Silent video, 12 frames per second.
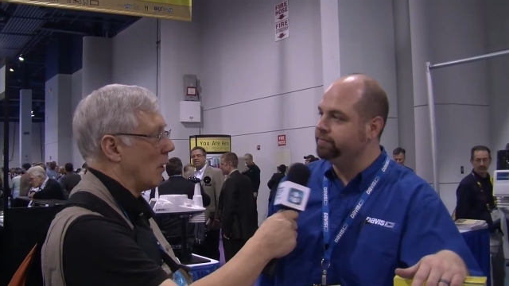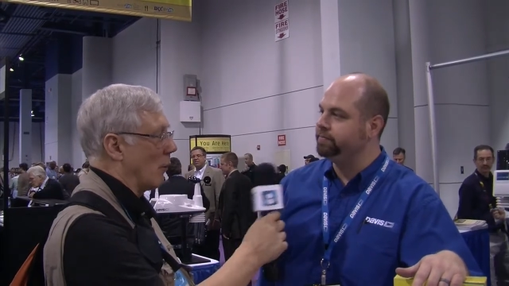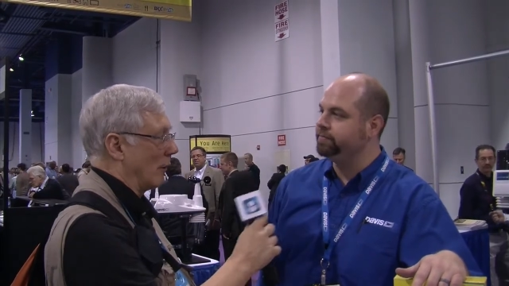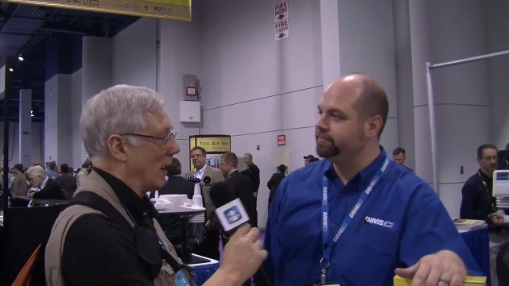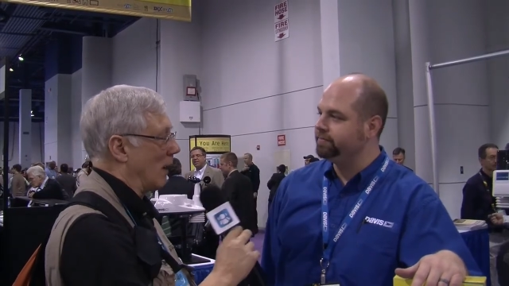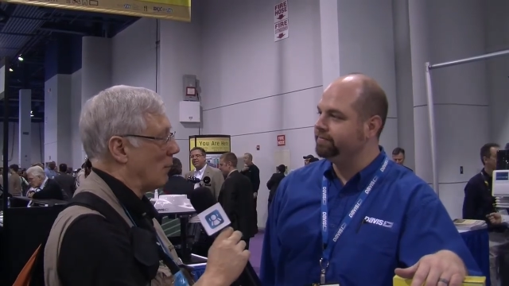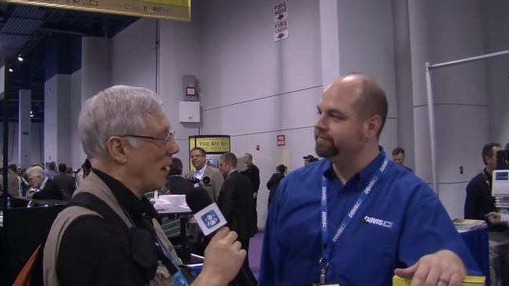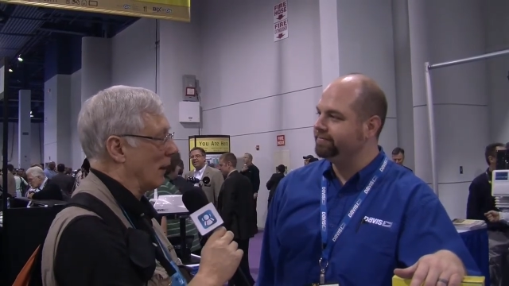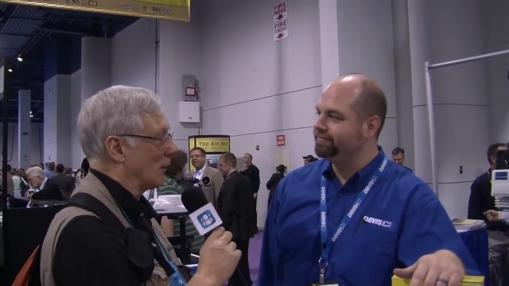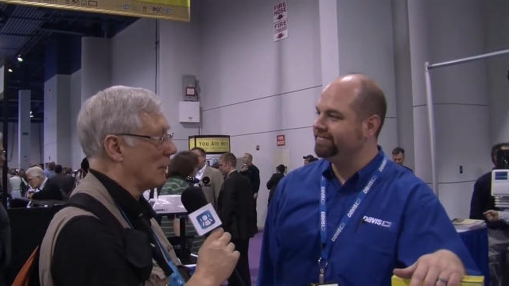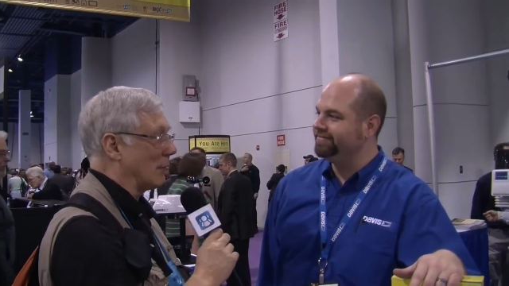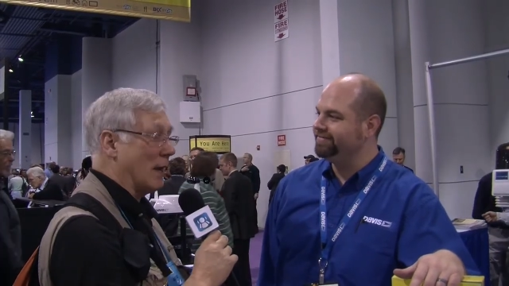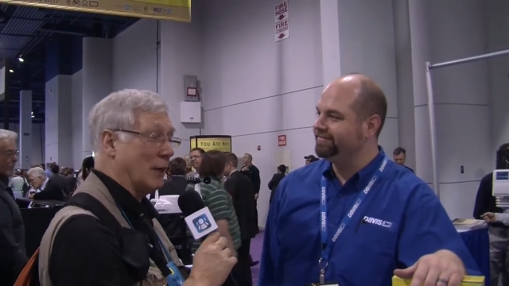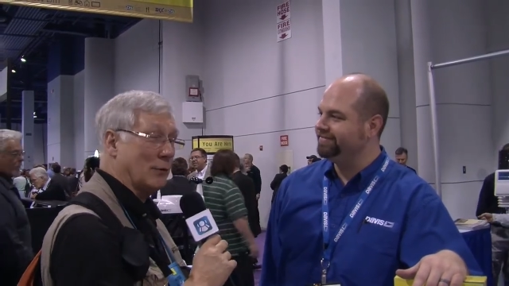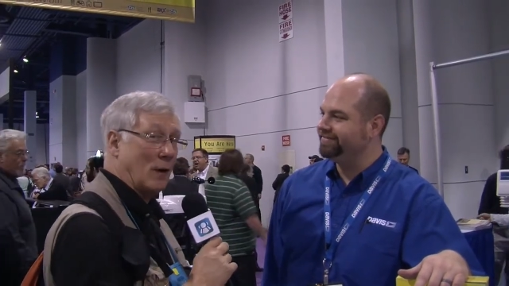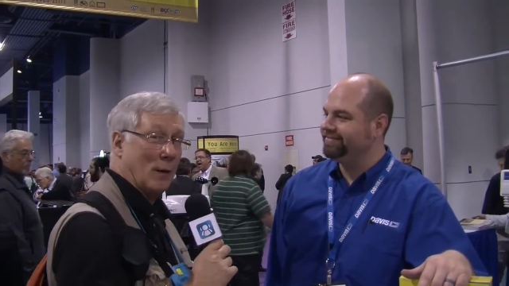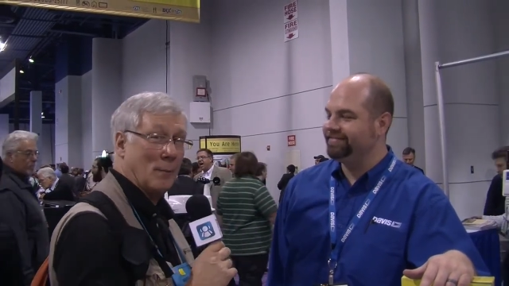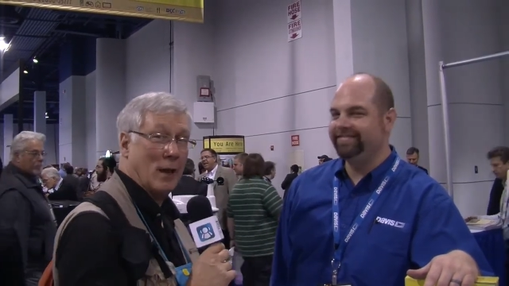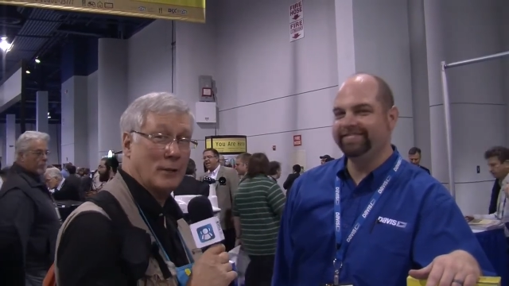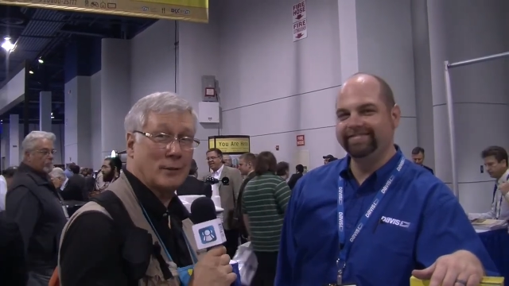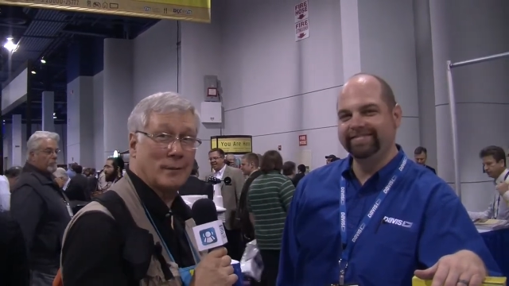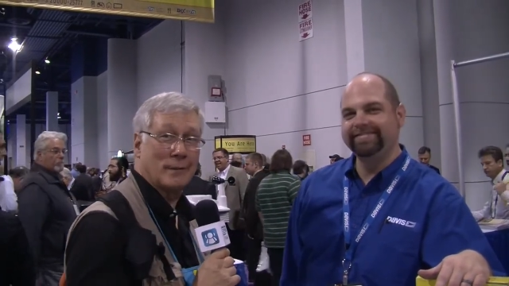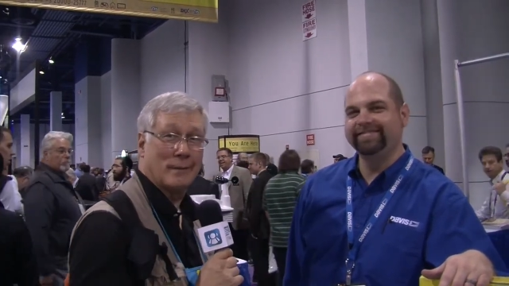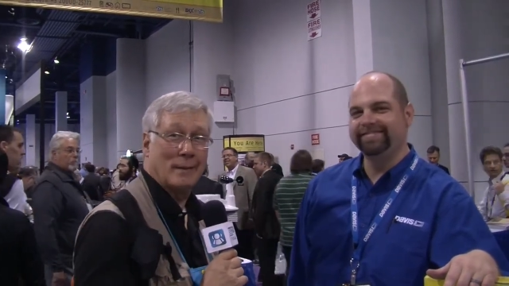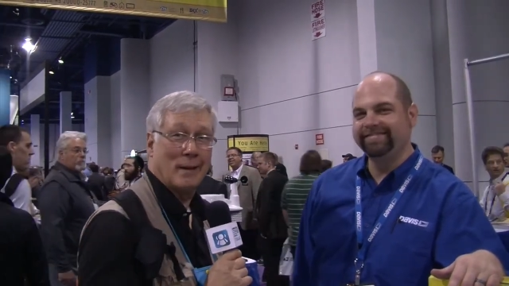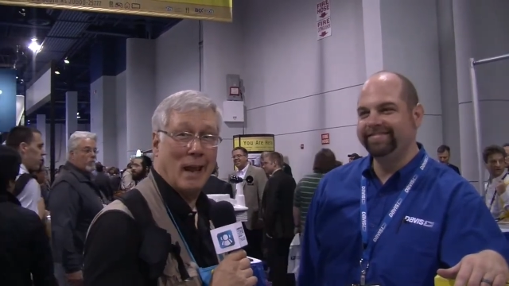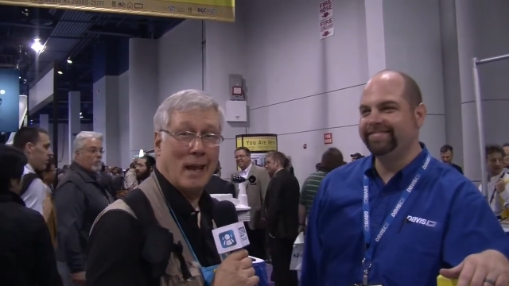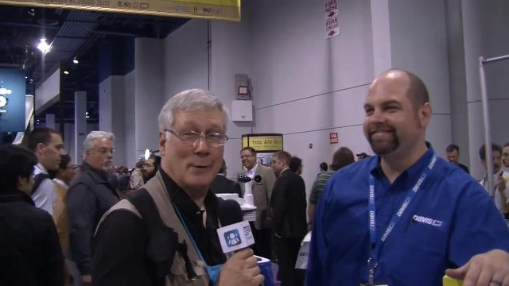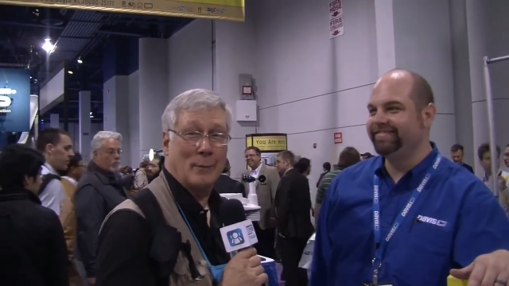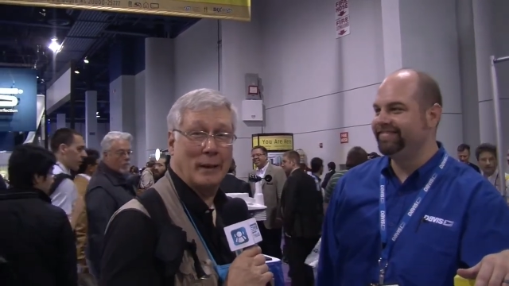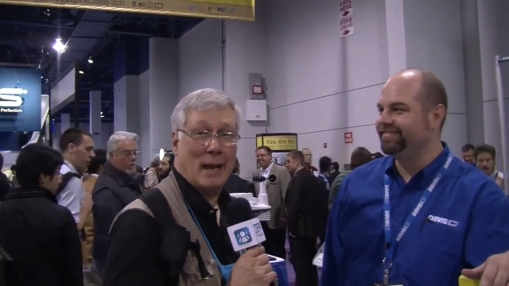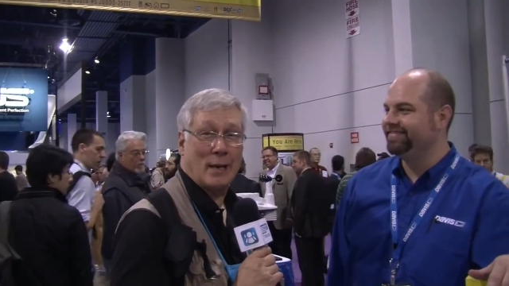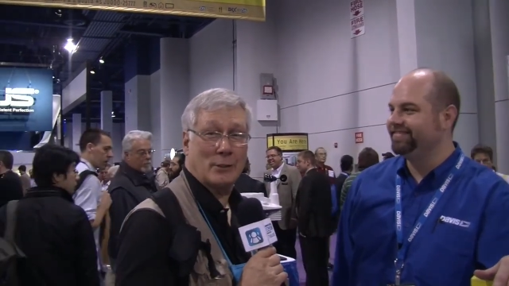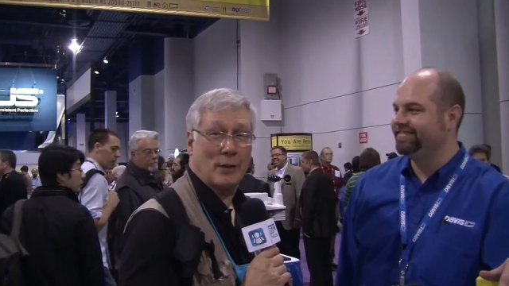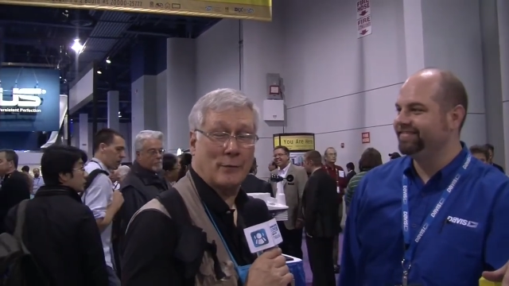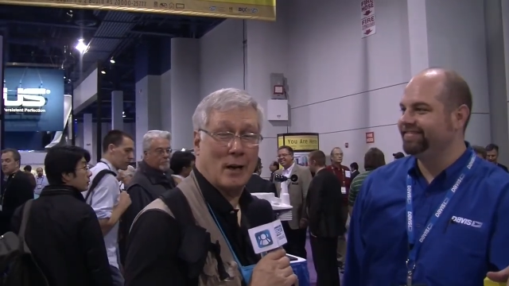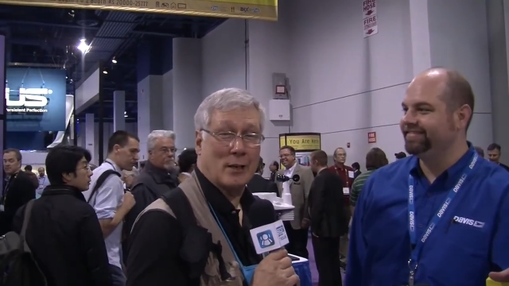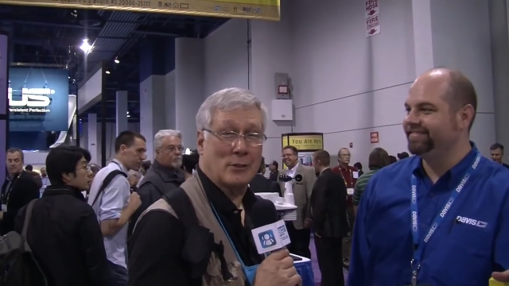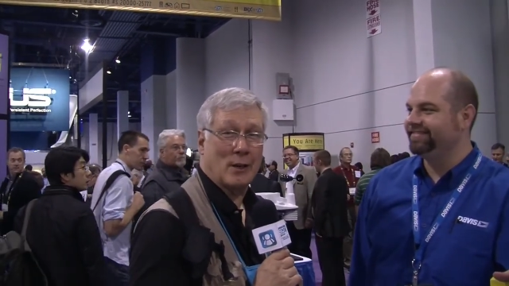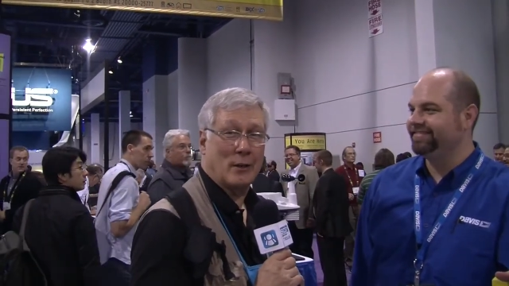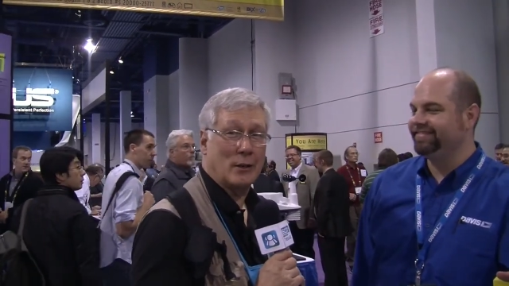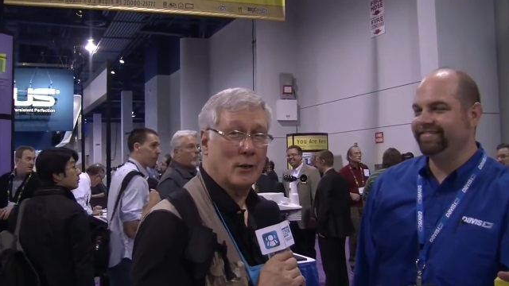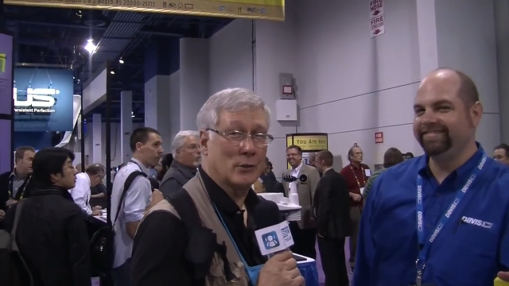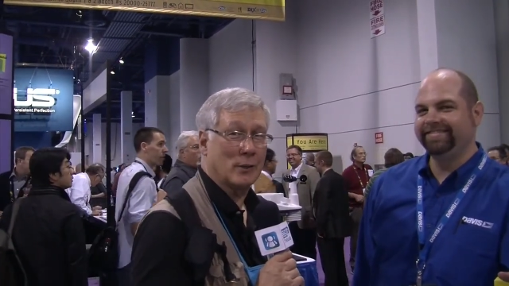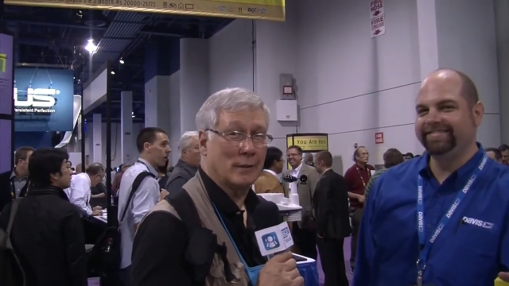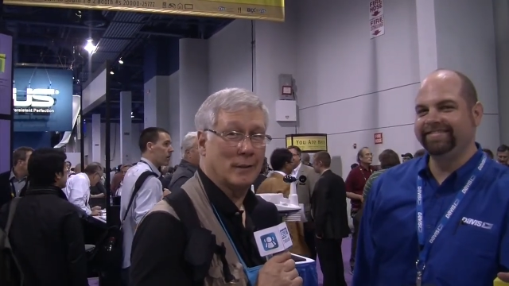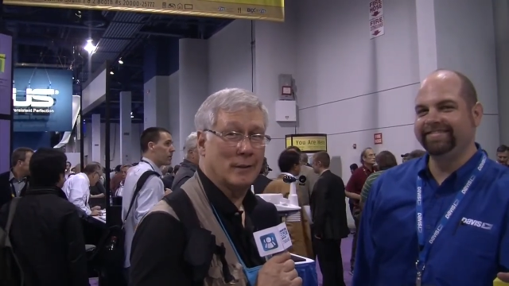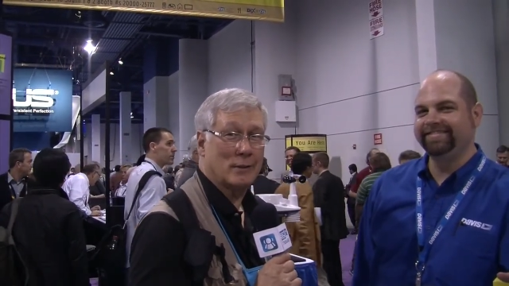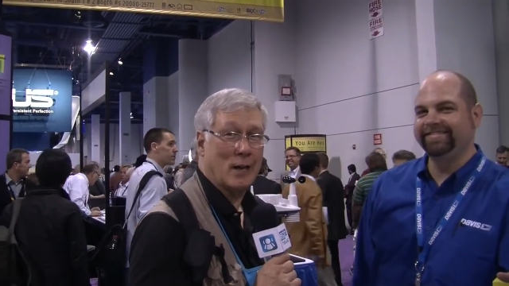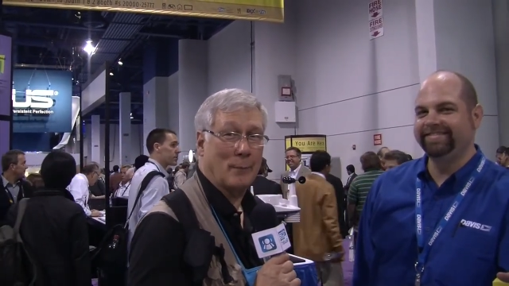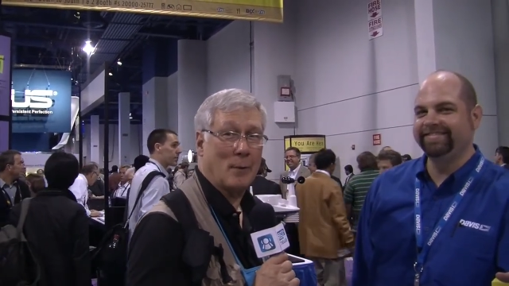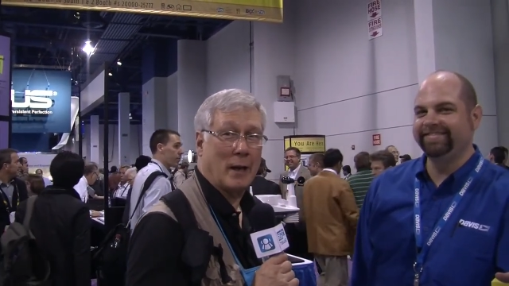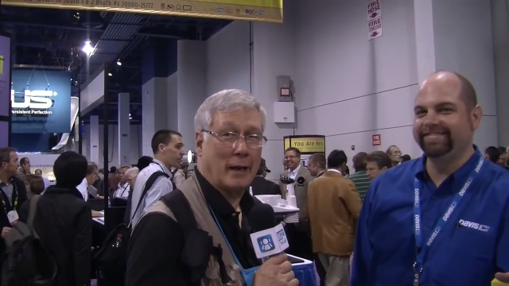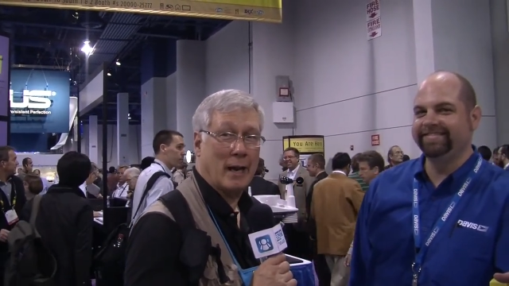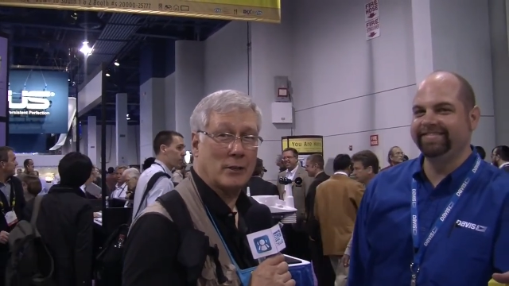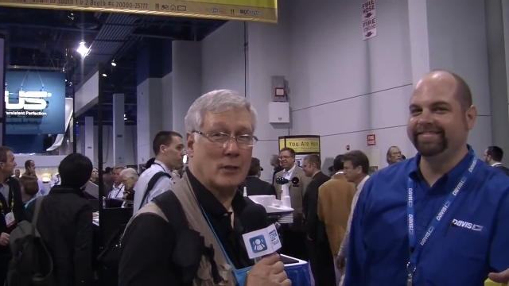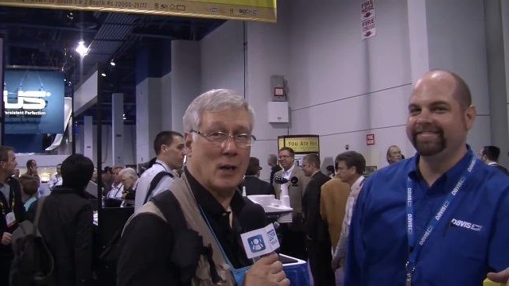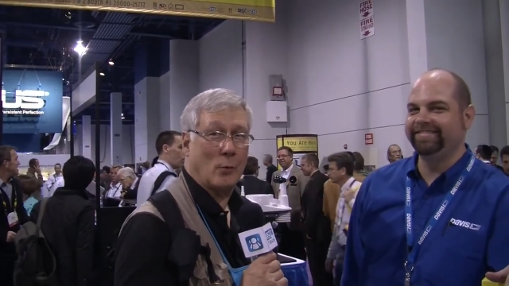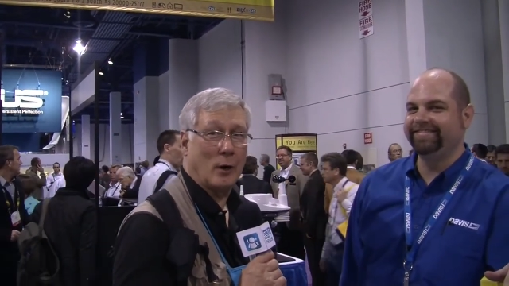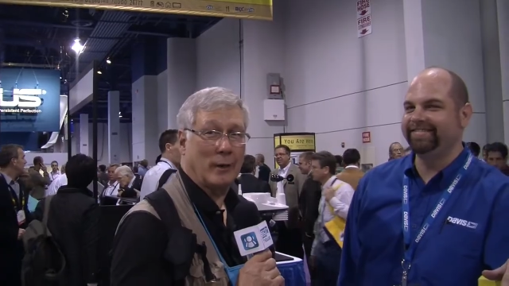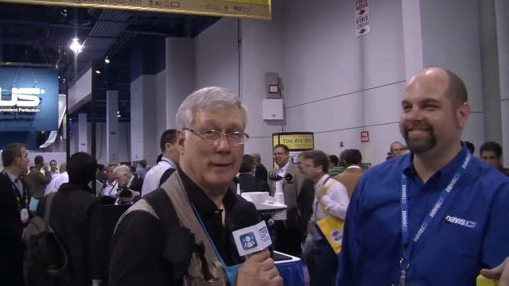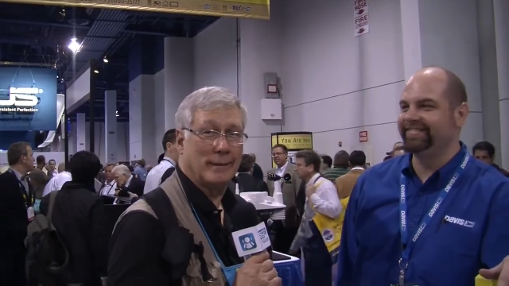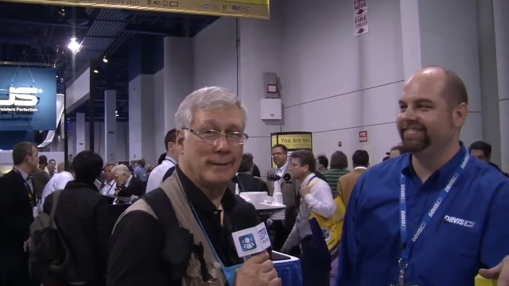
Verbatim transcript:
Speaker 1: Okay, Michael, thanks very much. Andy McCaskey for SDR News on the Tech Podcast Network.